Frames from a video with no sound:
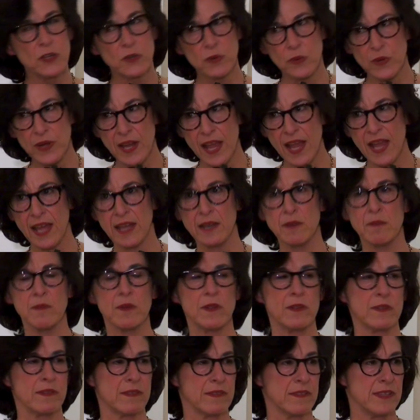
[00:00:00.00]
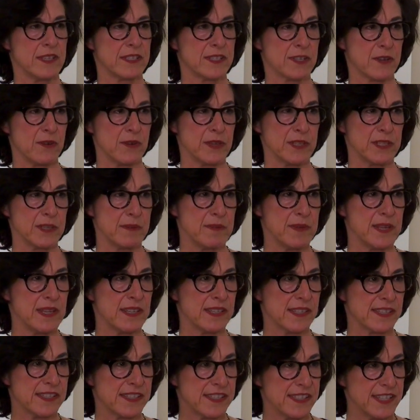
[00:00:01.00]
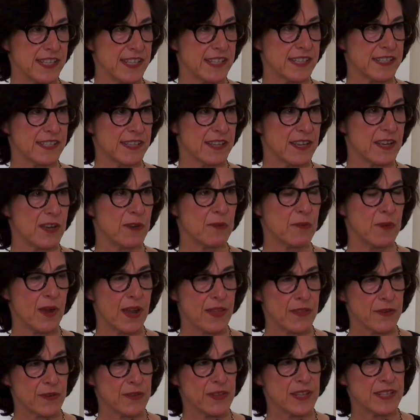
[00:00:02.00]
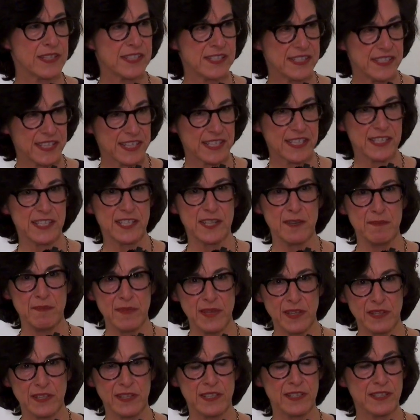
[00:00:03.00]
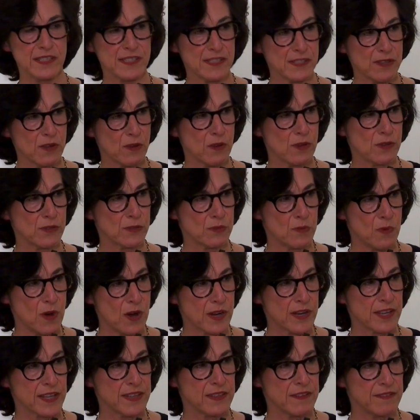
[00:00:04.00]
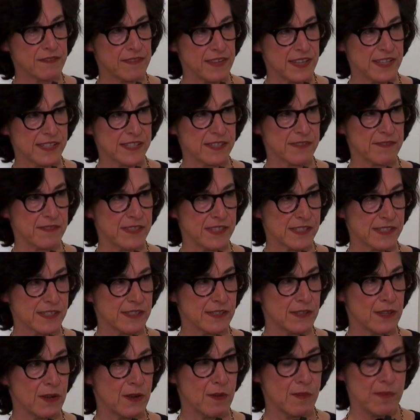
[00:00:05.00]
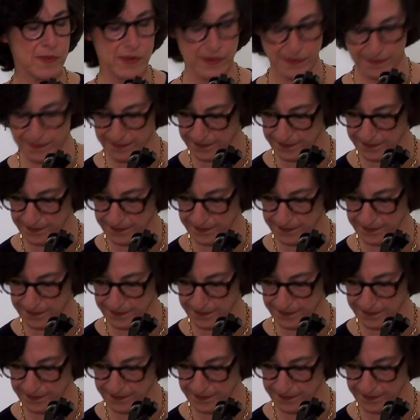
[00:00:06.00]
to an animal that's going to be extinct rather than 60 million souls walking the face of this globe.